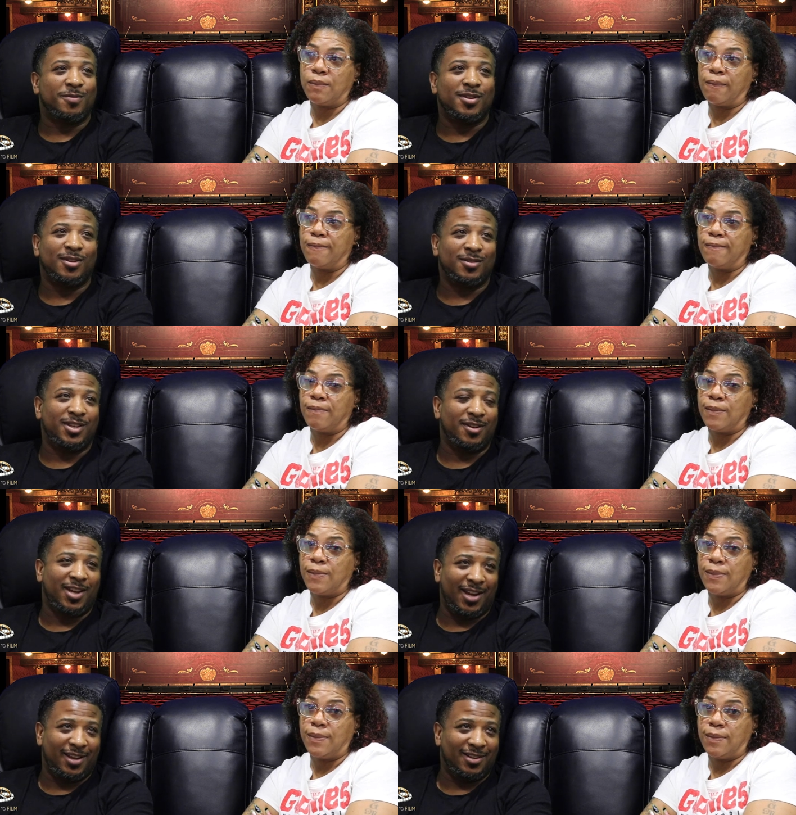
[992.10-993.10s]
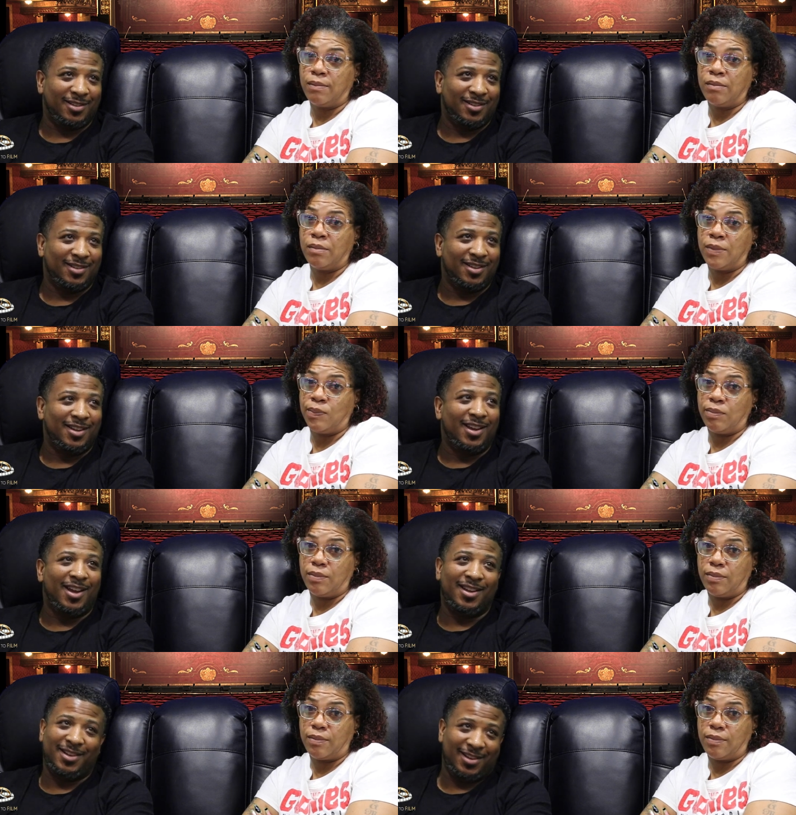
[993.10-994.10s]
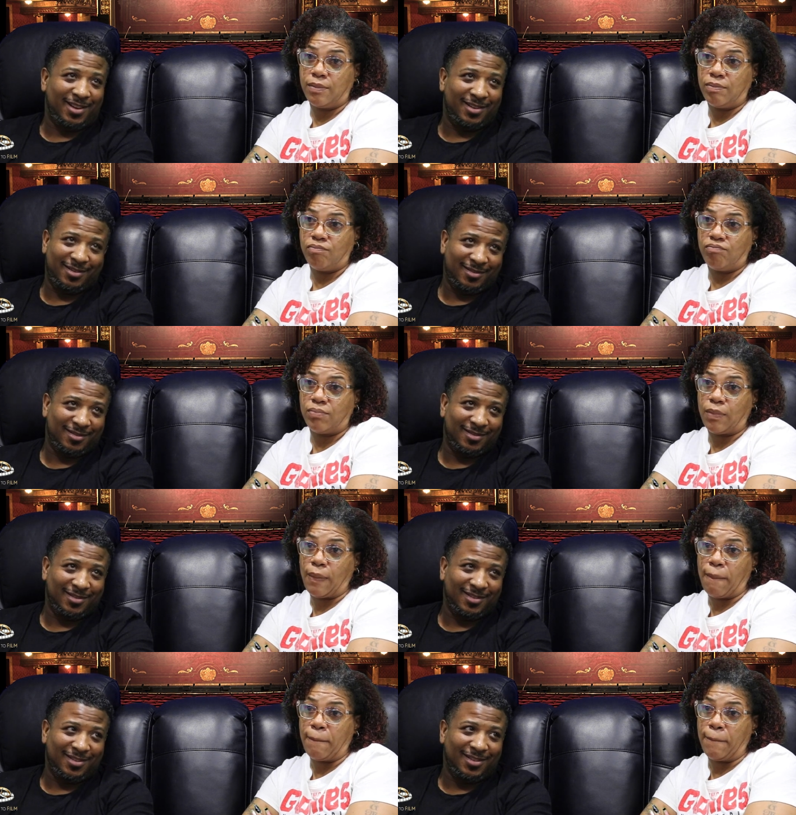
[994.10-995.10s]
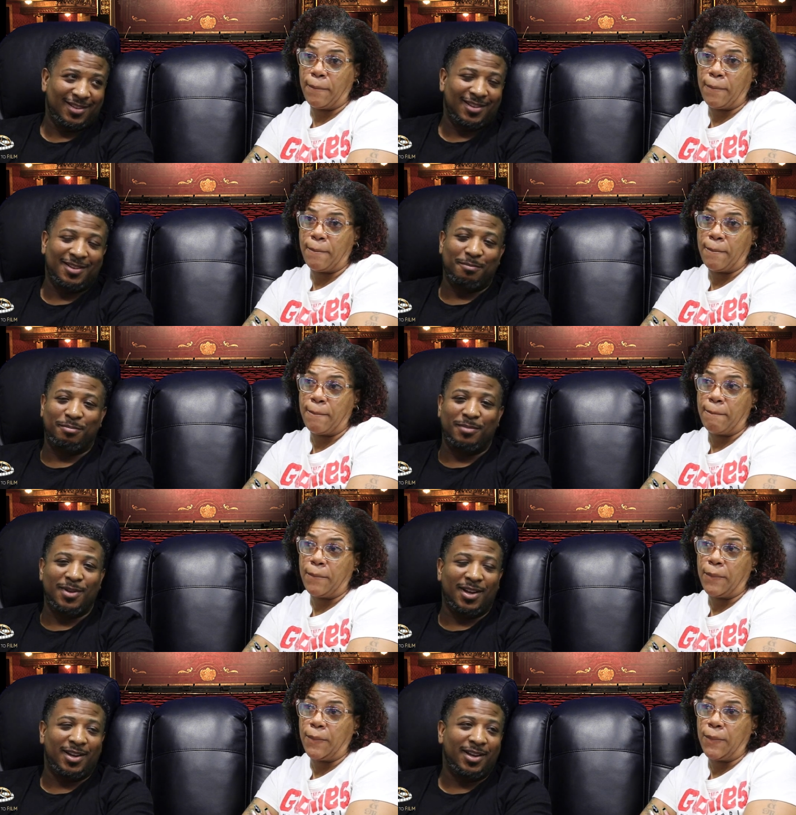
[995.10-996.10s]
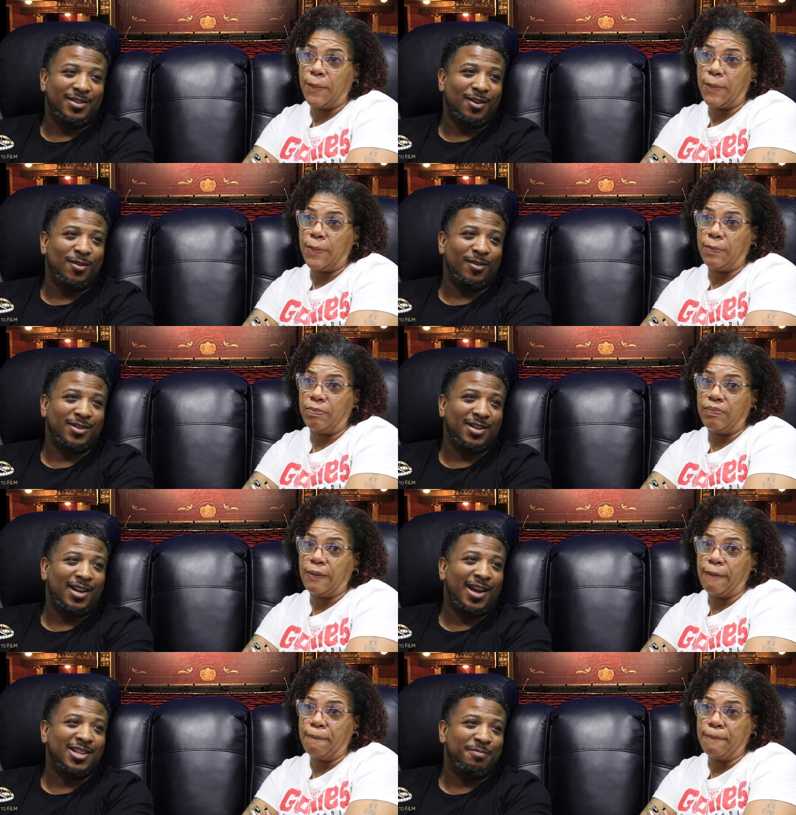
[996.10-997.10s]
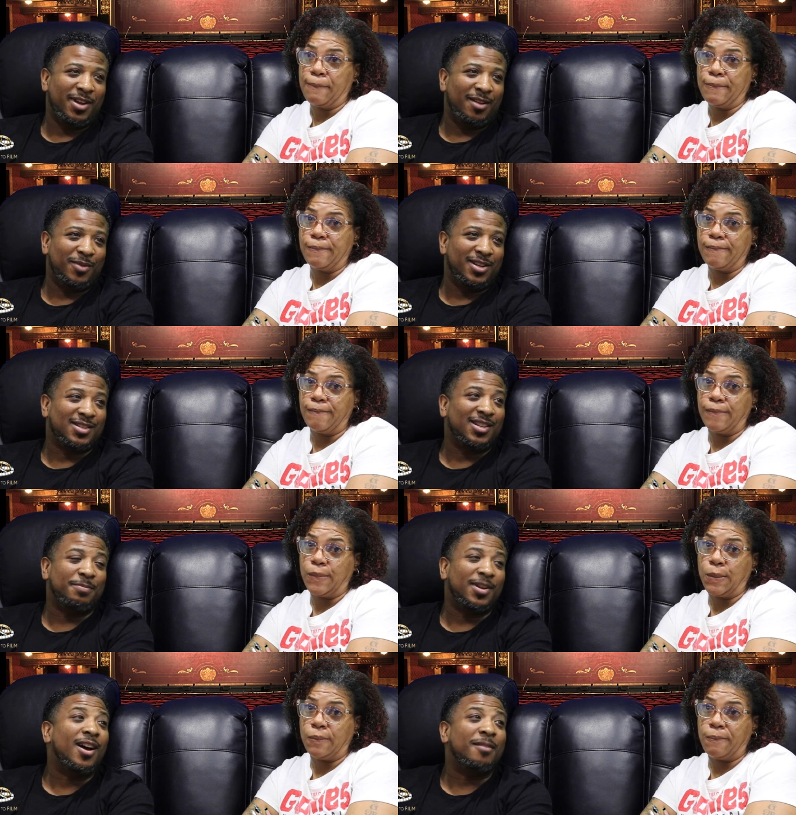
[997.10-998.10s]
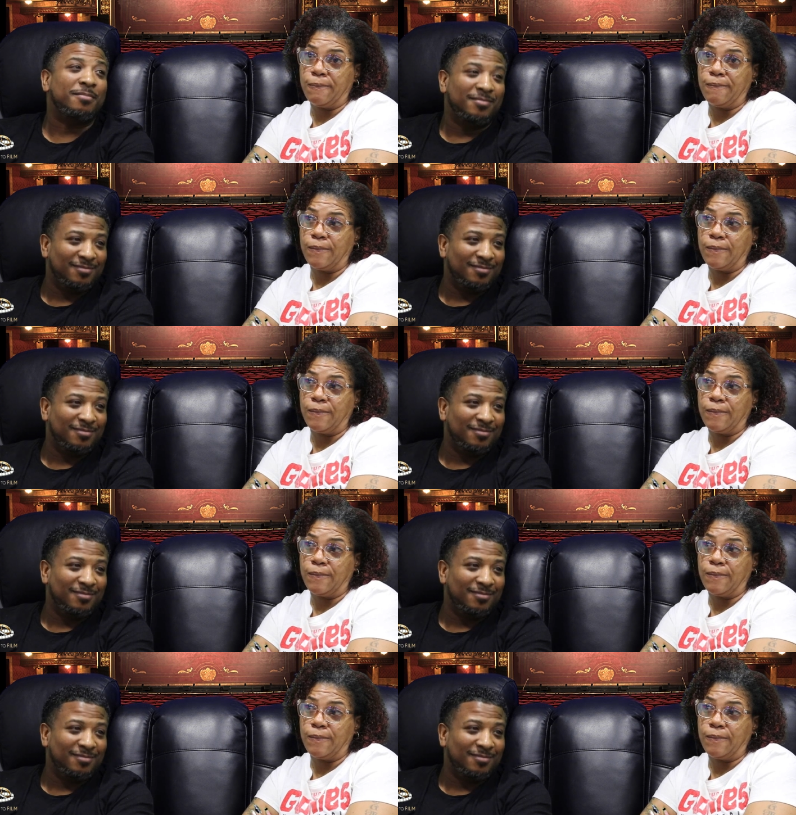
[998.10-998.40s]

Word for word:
Speaker 1: was supposed to go tell Kate, and he didn't. He told her at the last minute when it slipped up,